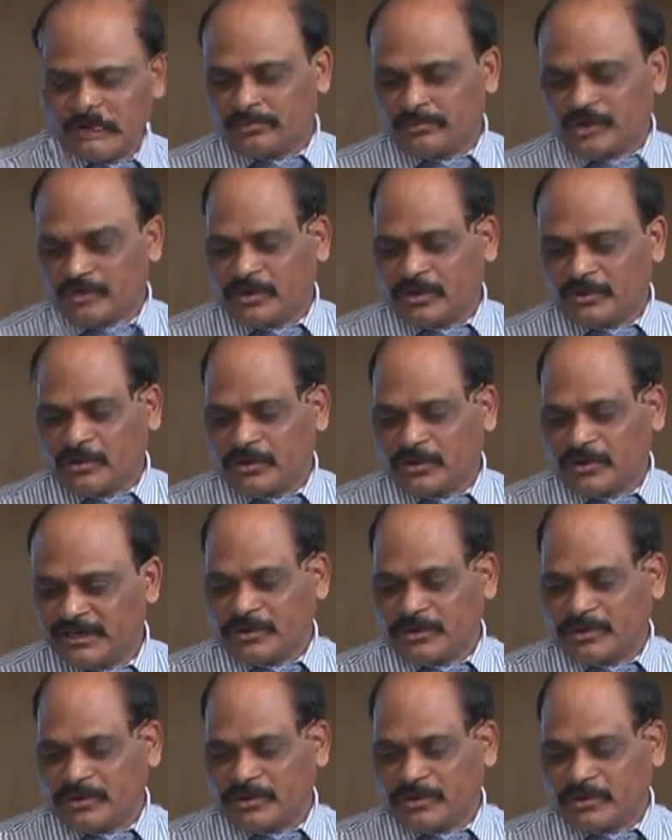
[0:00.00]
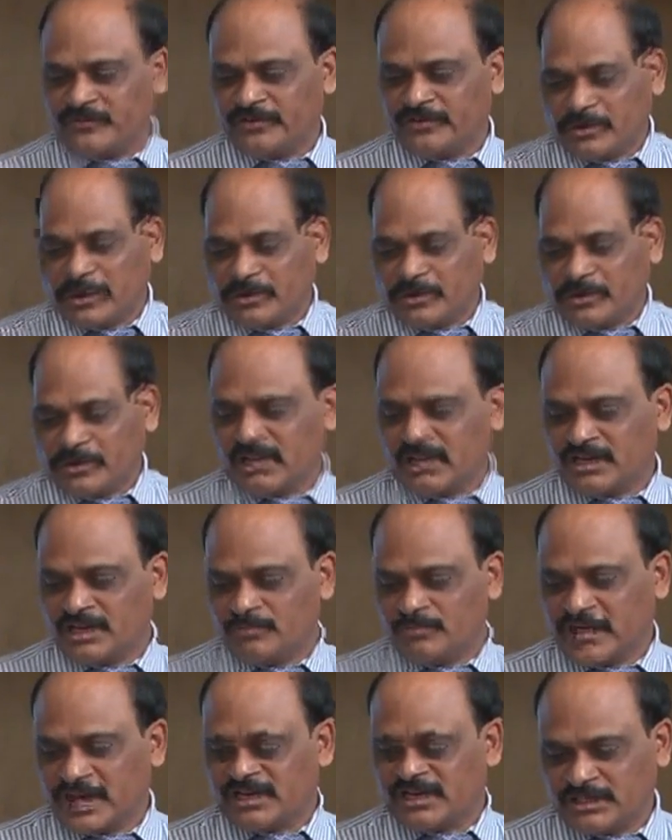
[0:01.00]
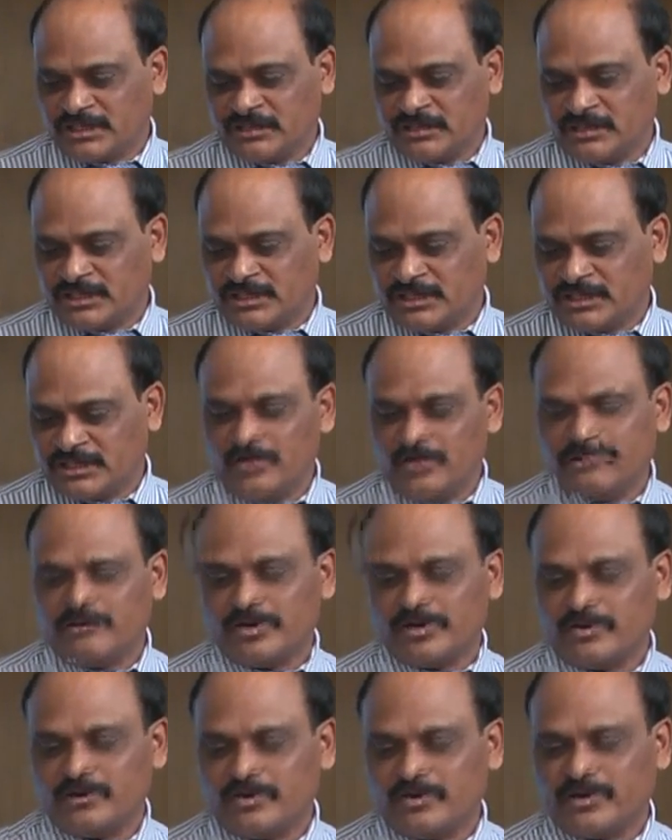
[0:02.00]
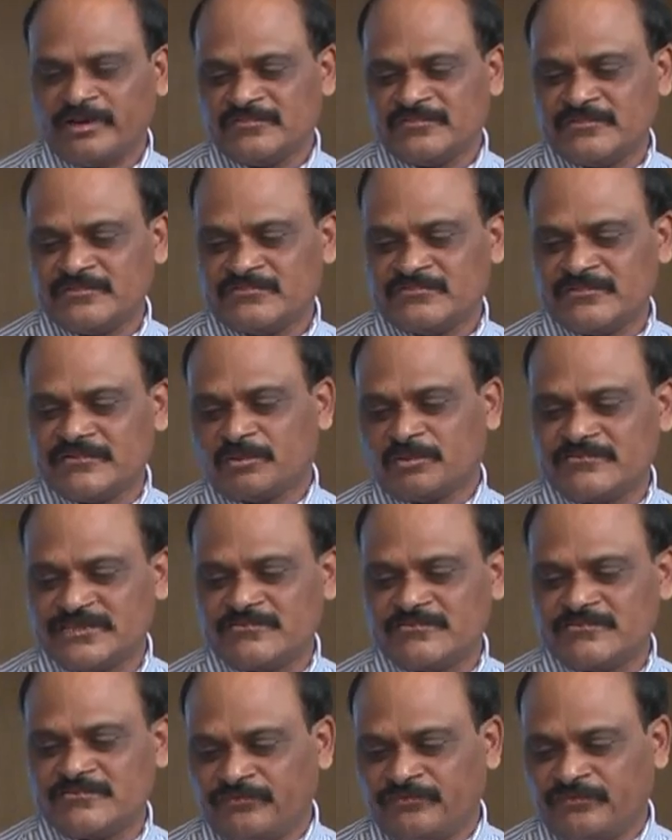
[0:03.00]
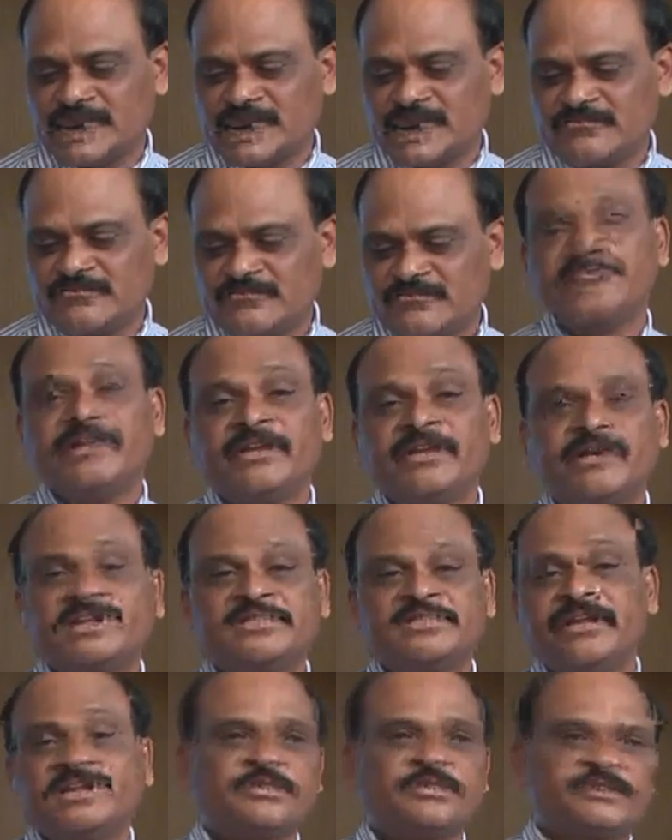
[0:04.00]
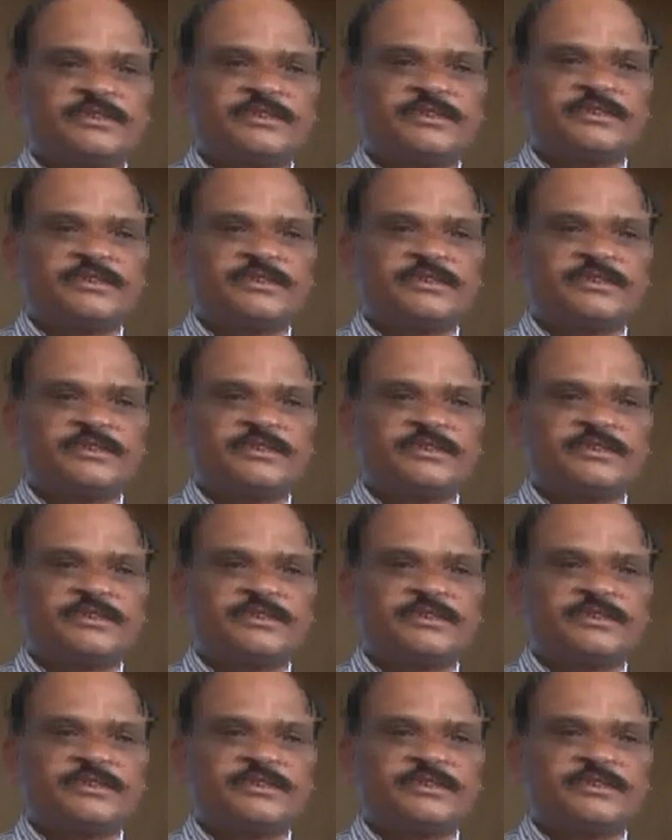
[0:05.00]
a product with the intention of getting higher remuneration from advisors in the process of advocating customers.